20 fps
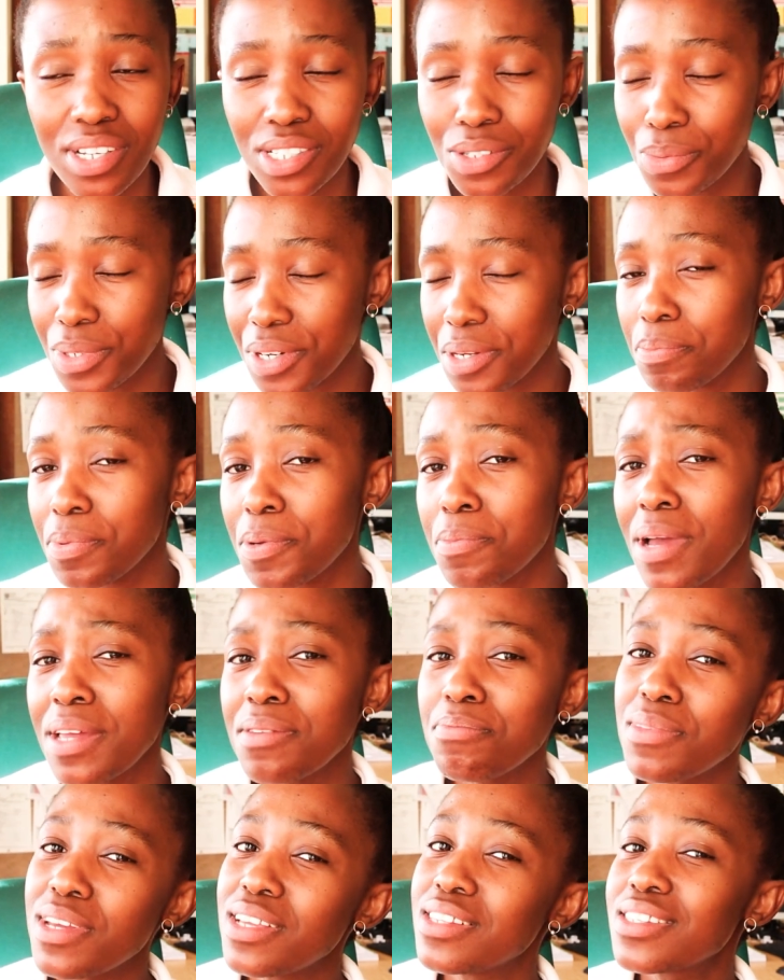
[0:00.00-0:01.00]
She would
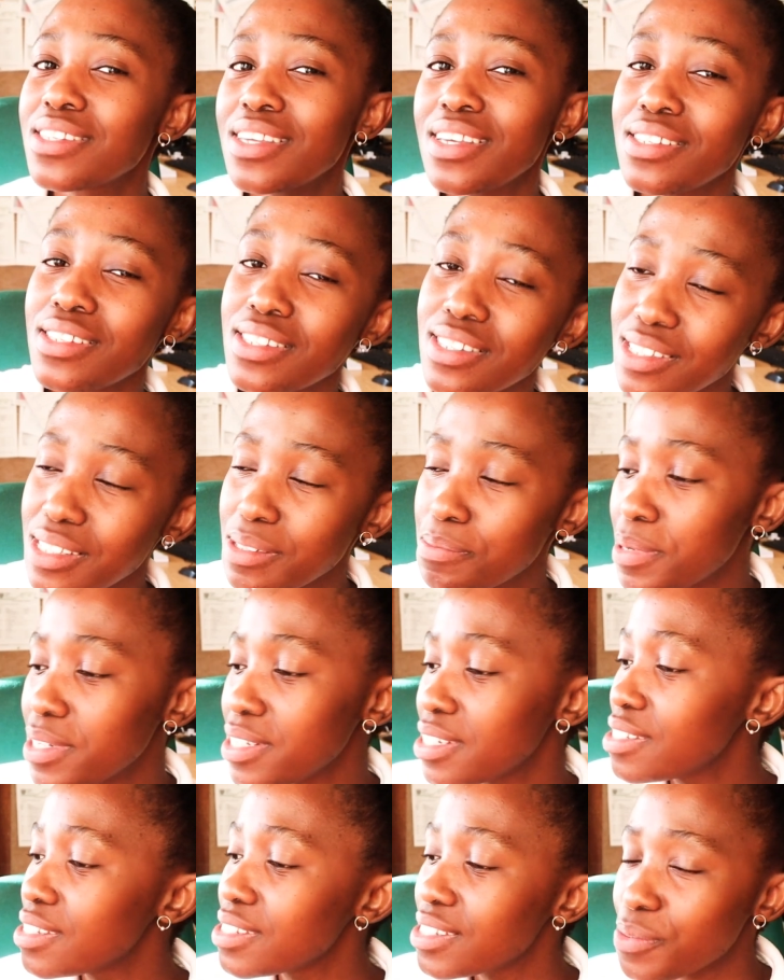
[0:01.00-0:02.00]
reprimand me and say, Z,
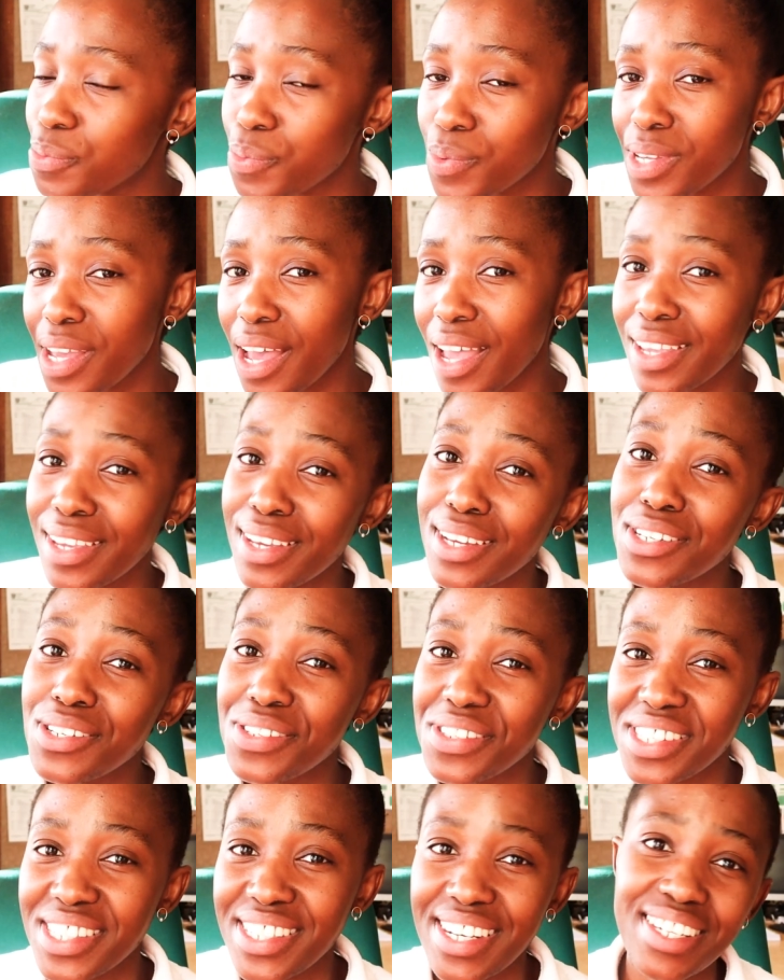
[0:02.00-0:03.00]
please, we are here to
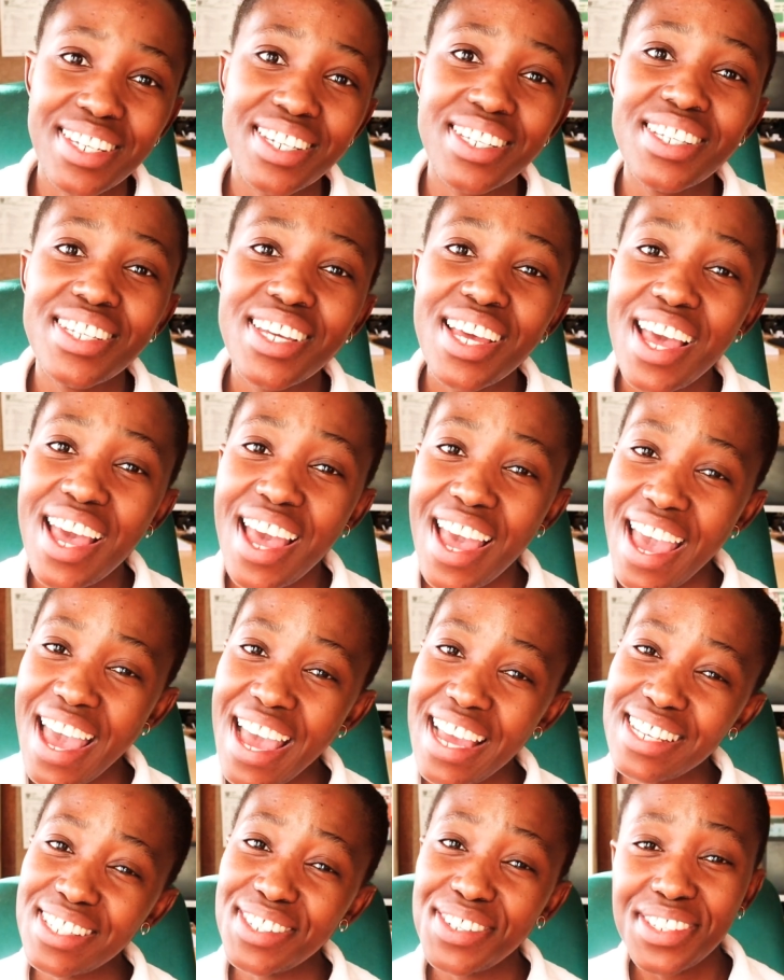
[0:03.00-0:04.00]
study
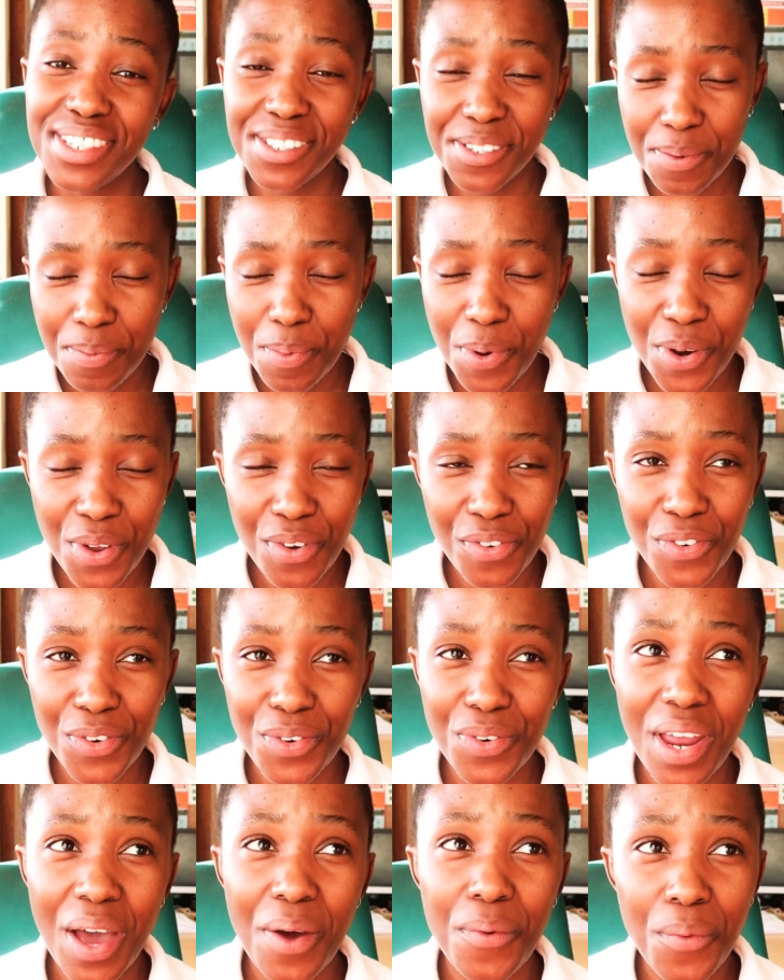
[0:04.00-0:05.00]
and you need to put your
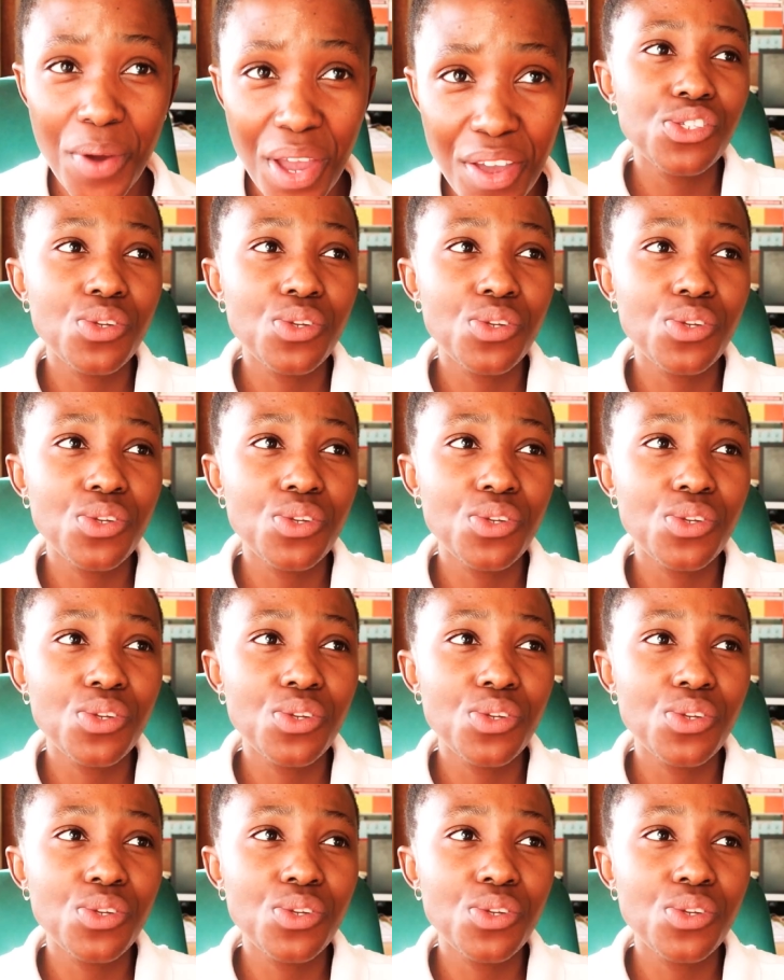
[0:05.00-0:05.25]
phone away.